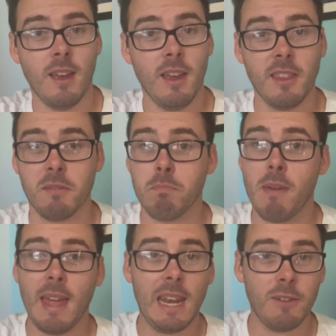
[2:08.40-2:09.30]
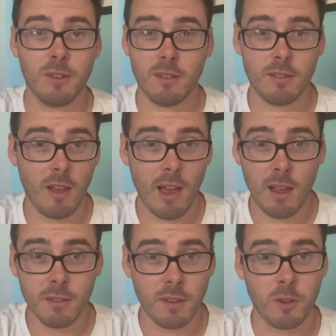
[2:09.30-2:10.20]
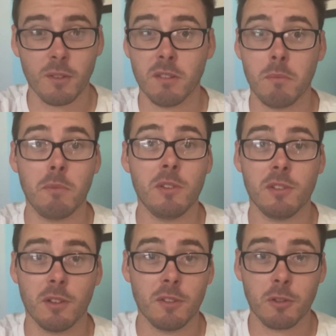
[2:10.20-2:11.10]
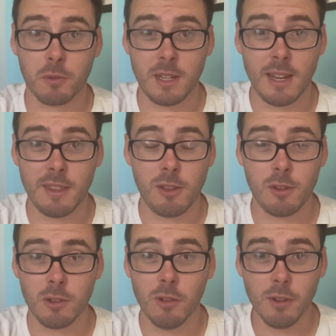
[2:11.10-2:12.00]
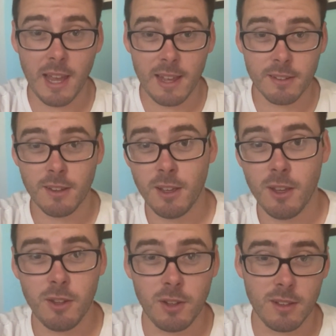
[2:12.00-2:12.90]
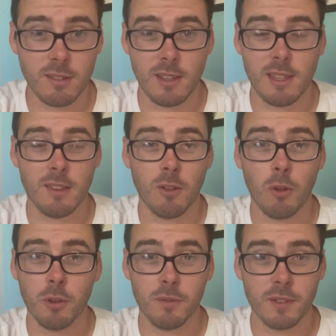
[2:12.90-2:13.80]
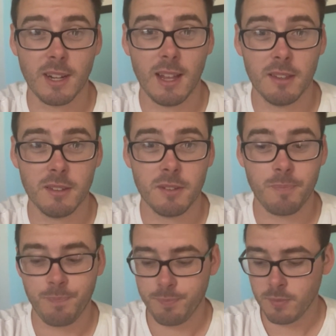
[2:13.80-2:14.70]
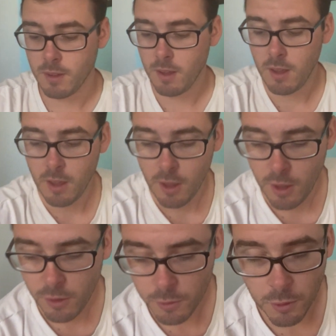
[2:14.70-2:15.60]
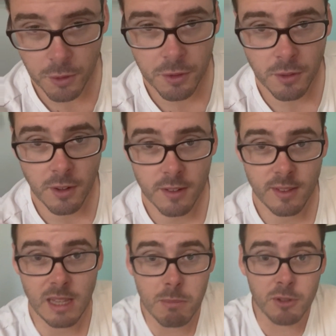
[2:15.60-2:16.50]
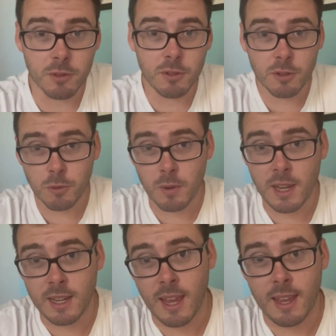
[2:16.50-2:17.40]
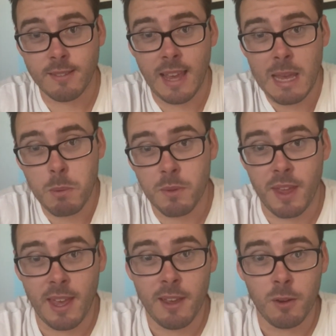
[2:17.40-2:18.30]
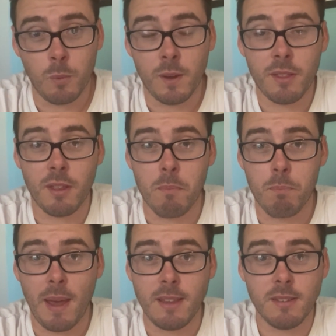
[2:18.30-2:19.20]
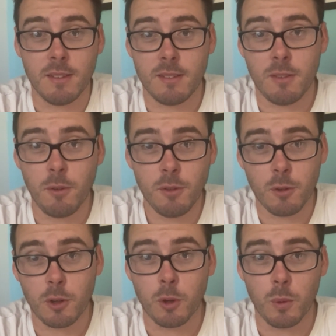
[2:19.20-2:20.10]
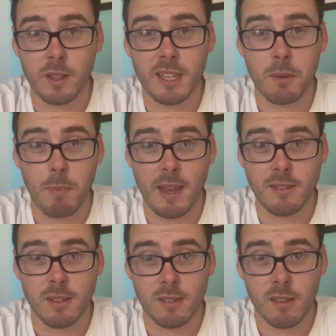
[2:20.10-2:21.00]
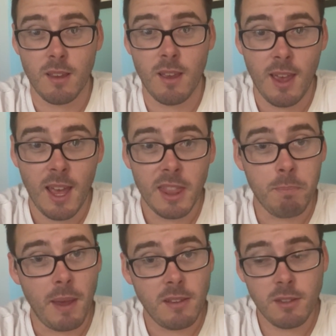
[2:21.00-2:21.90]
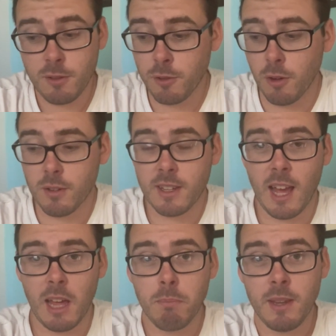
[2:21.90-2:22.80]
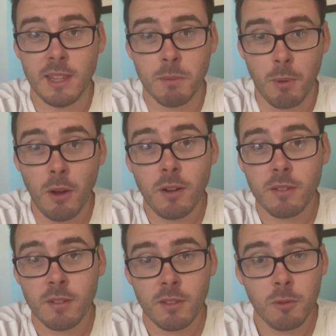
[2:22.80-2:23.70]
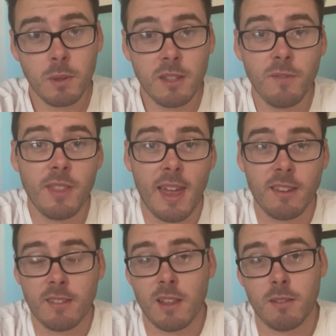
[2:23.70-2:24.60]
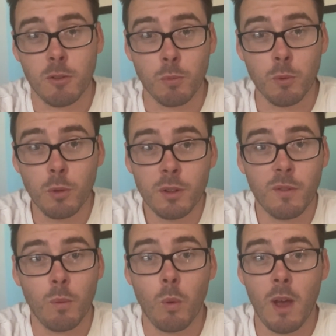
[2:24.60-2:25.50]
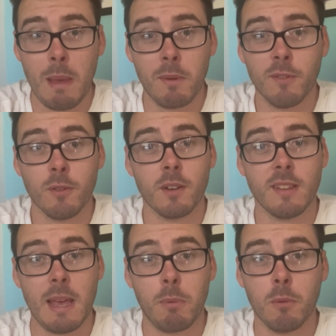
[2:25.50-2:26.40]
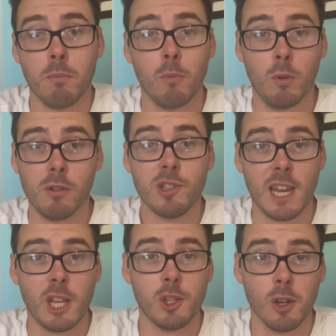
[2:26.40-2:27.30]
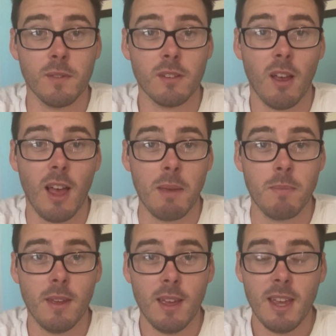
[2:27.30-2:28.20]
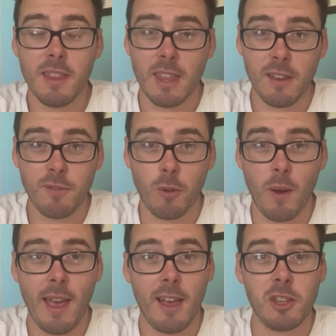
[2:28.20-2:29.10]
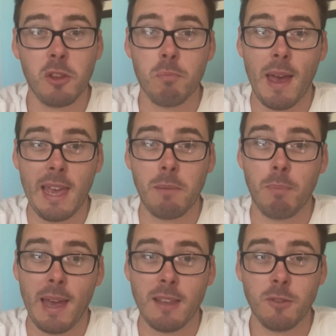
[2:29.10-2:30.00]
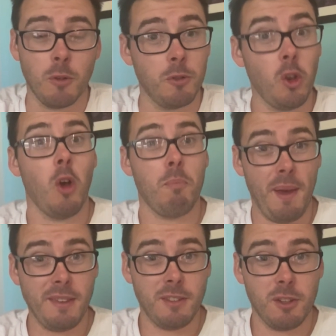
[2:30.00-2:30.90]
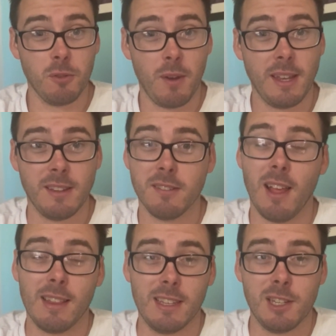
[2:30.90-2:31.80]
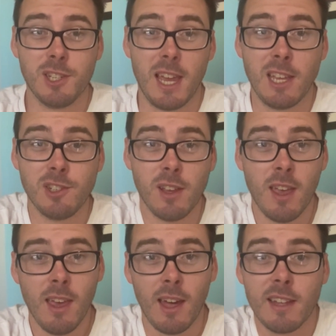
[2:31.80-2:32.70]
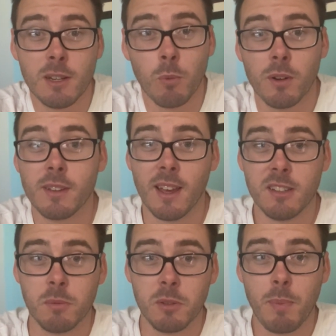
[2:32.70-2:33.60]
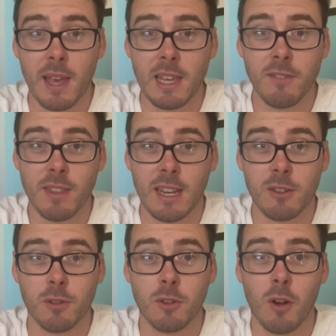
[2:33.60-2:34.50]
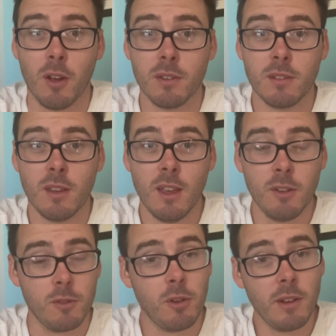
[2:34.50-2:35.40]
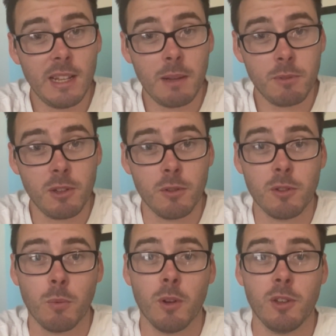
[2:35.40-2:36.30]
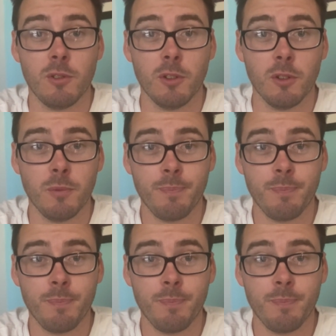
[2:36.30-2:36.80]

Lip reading: There's many different styles. I've got some images on the screen now that you can look at. You can see all different colours. You'll also notice in the image on screen a table there with bases. Those are acrylic bases. The bases do not come in the box. The reason for that is that the rules for Warhammer, for example, will change over time. Therefore, how you may base or not base the terrain is likely to change. I didn't want customers paying for that extra cost. So it's totally up to you as to what you do.